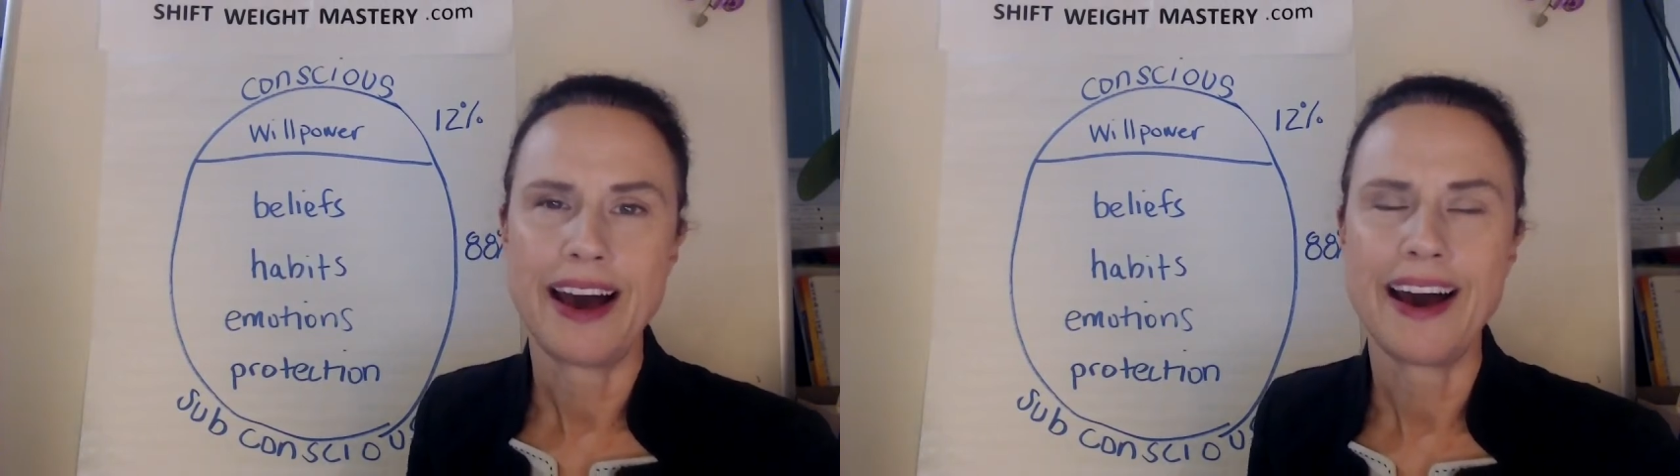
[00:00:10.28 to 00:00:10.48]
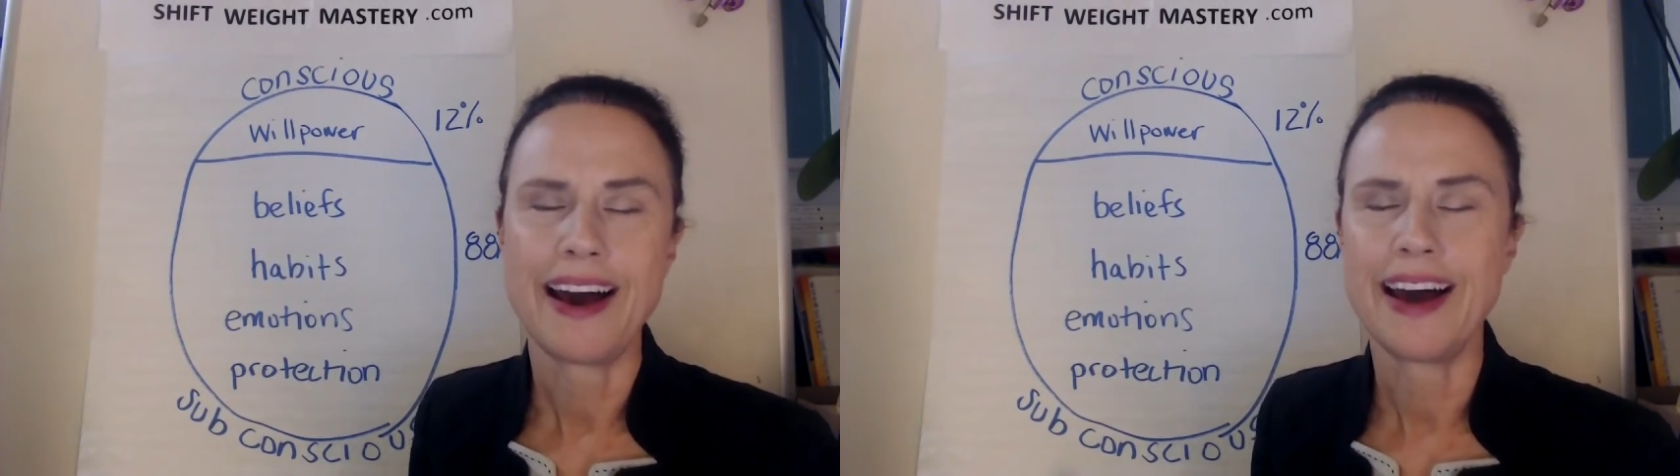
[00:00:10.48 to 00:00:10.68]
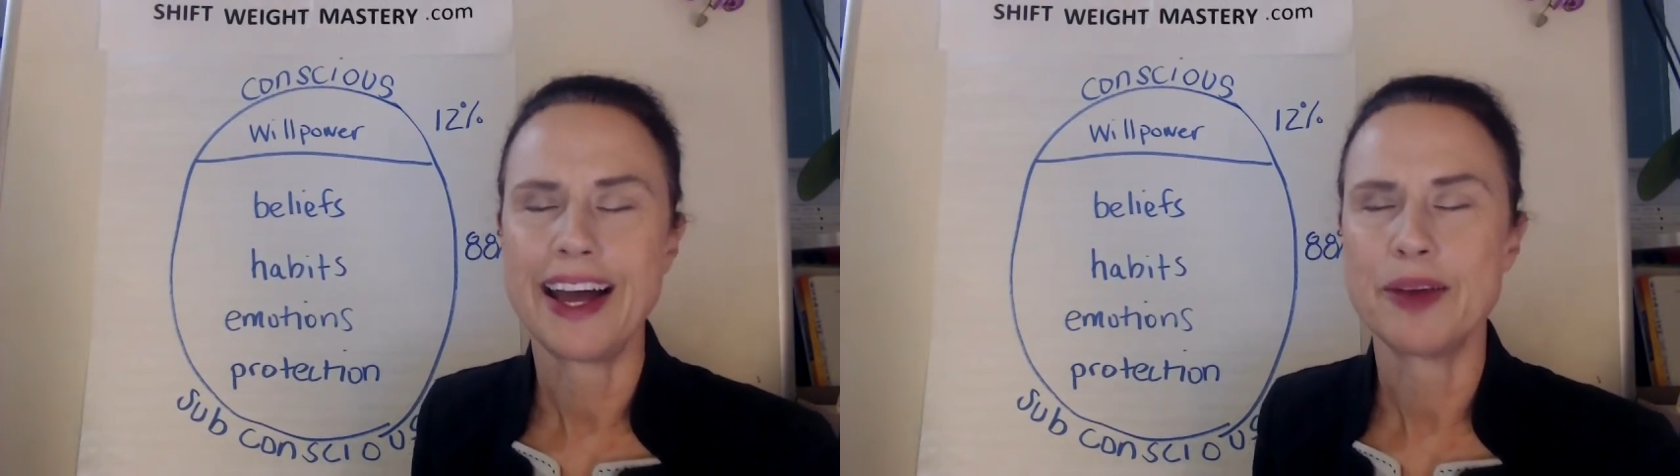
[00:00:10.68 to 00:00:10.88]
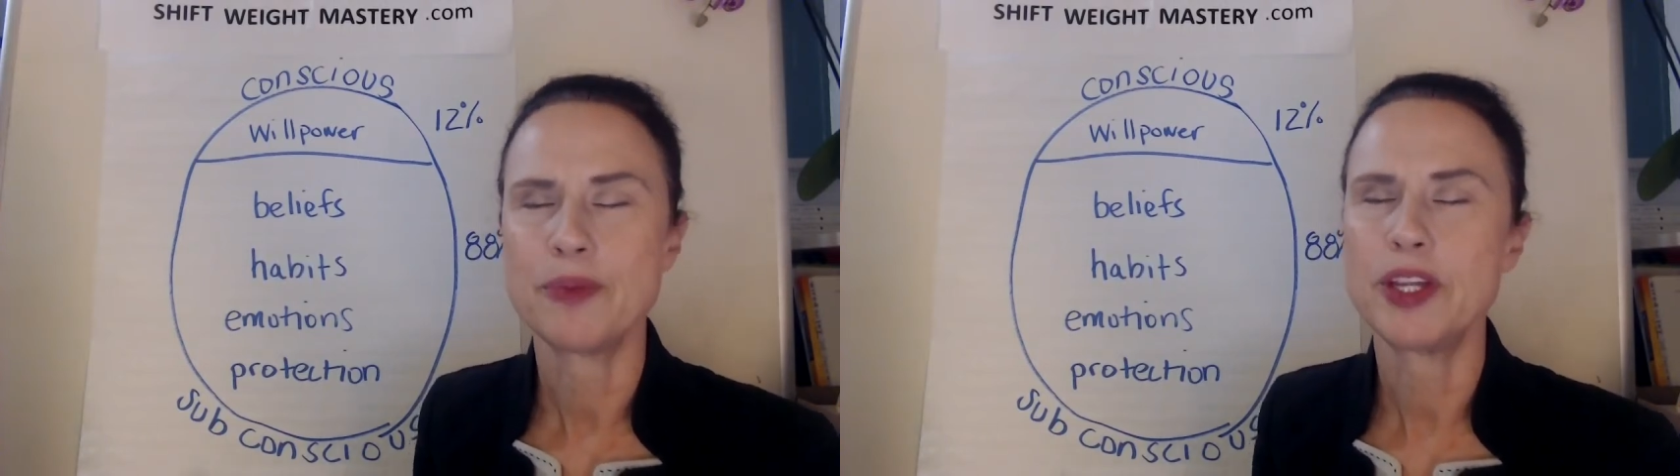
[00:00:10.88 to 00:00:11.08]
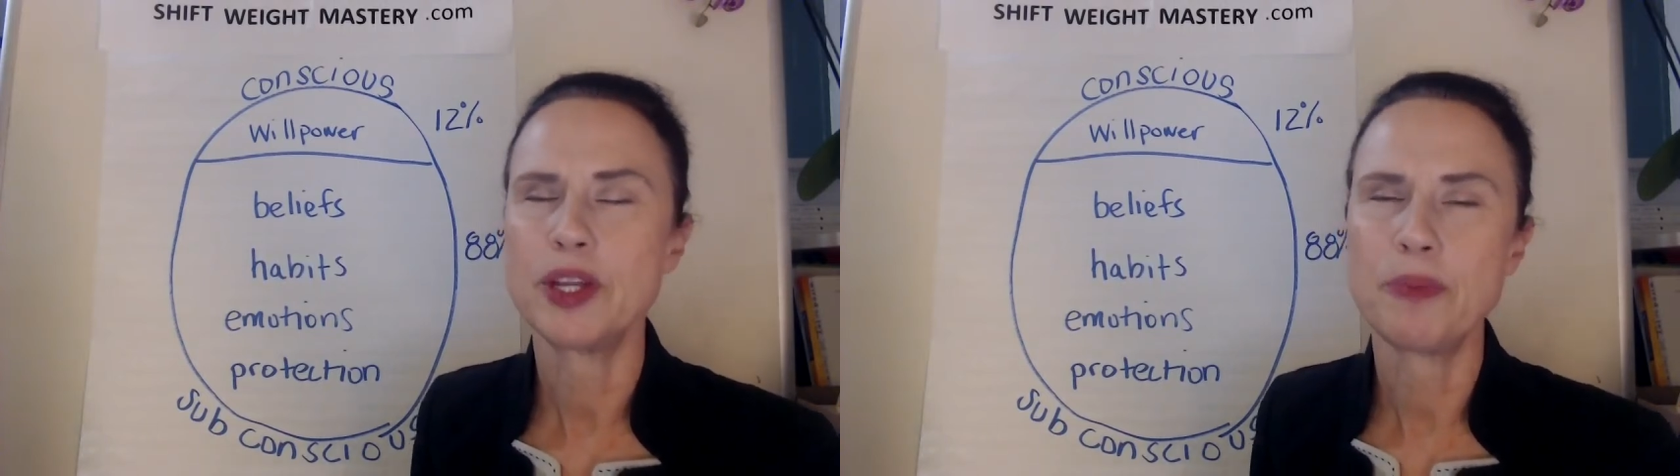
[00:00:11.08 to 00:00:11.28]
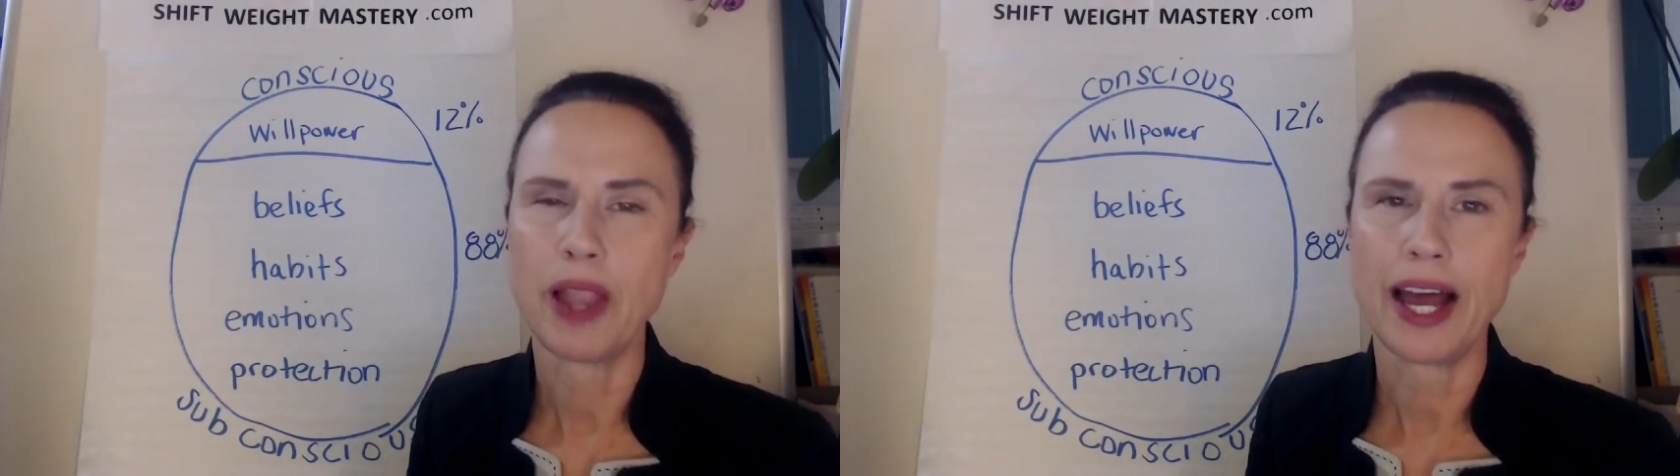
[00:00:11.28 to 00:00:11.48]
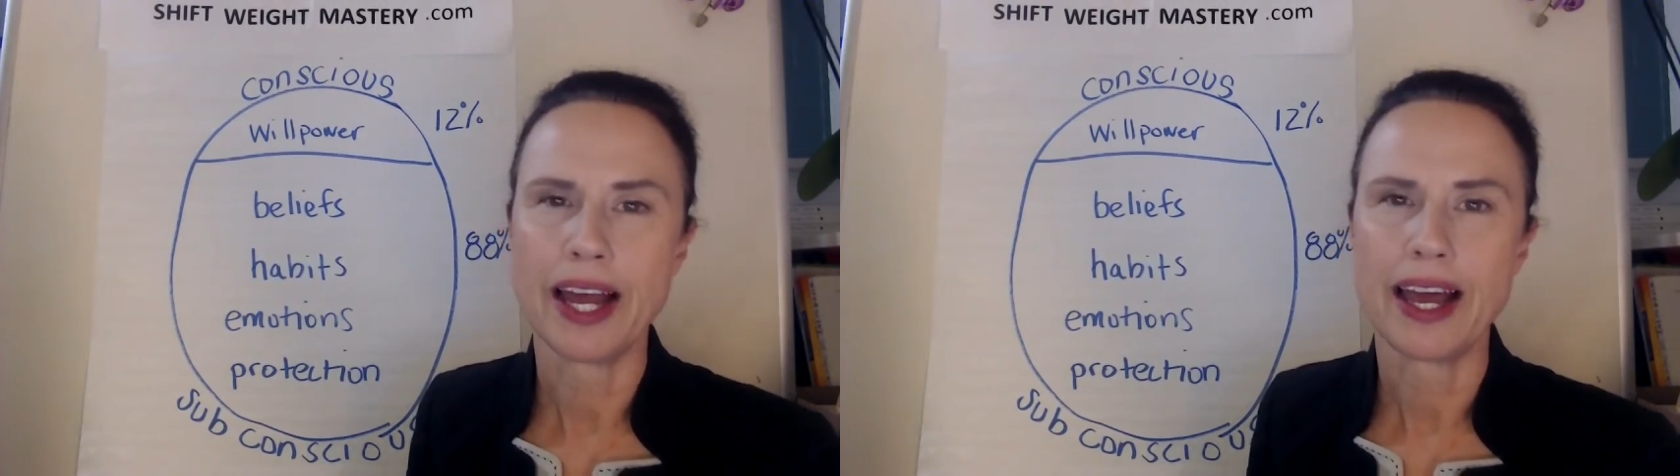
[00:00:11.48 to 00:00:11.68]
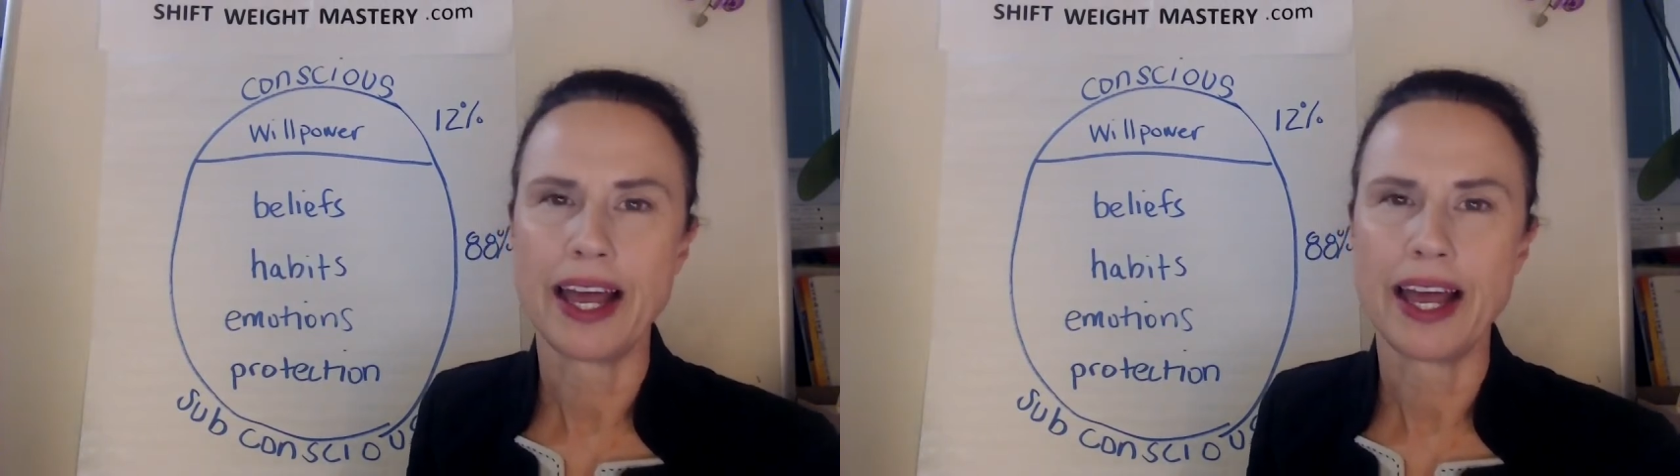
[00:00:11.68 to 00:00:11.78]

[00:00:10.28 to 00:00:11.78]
Hi, I'm Rita Black,